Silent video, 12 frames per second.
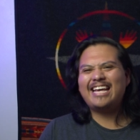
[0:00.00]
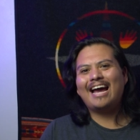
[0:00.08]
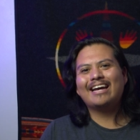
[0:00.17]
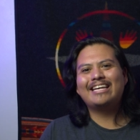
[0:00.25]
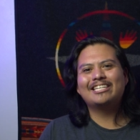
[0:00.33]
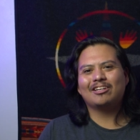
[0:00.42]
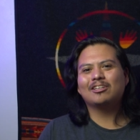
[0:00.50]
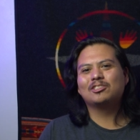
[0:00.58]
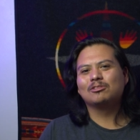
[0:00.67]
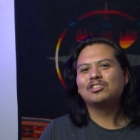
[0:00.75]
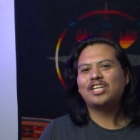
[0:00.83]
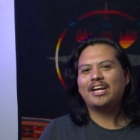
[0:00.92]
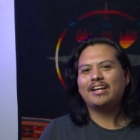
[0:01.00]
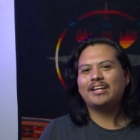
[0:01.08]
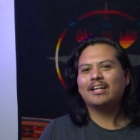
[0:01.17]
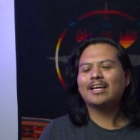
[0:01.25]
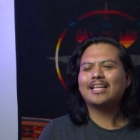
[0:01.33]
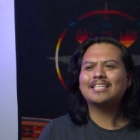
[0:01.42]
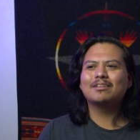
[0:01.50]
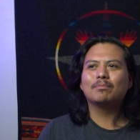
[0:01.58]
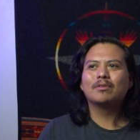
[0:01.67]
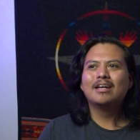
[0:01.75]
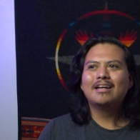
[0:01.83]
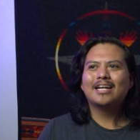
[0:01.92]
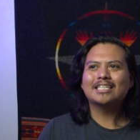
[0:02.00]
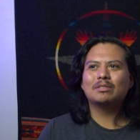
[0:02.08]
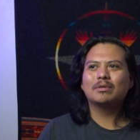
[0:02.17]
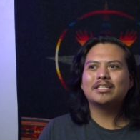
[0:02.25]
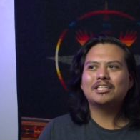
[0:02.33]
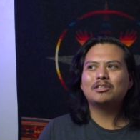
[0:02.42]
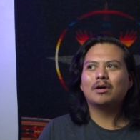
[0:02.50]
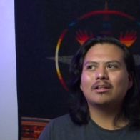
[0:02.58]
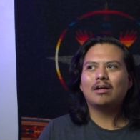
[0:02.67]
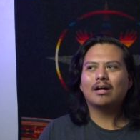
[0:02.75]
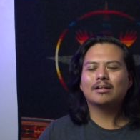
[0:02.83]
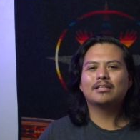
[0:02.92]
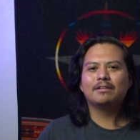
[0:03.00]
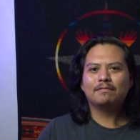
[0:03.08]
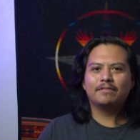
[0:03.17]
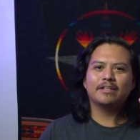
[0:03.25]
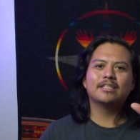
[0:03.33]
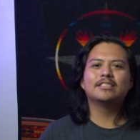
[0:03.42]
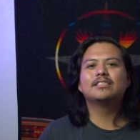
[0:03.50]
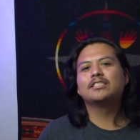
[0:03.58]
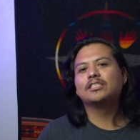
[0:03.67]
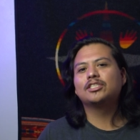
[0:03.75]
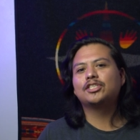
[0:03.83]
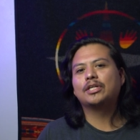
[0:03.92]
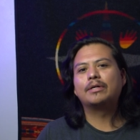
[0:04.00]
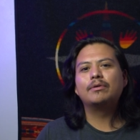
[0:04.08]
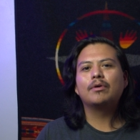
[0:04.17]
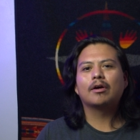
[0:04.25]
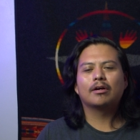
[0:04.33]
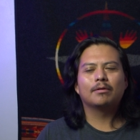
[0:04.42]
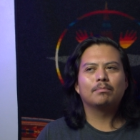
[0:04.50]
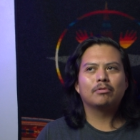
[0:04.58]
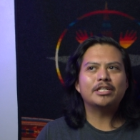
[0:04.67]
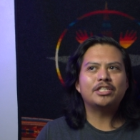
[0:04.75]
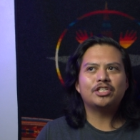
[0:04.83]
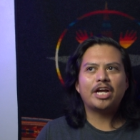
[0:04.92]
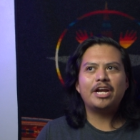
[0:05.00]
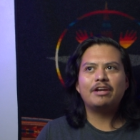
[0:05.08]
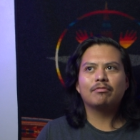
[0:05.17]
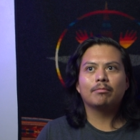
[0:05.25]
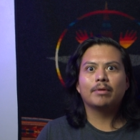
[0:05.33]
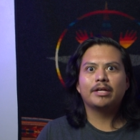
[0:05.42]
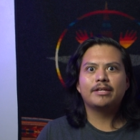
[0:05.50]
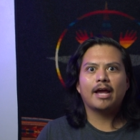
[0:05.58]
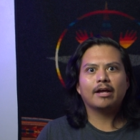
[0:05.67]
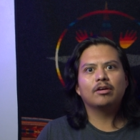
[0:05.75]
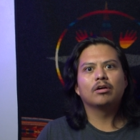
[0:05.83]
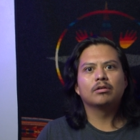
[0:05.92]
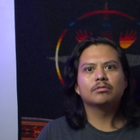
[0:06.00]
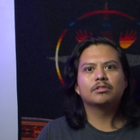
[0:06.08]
Yeah, he's also shady. Like that's the one thing too. A lot of the villains in this show are pretty shady from the get-go.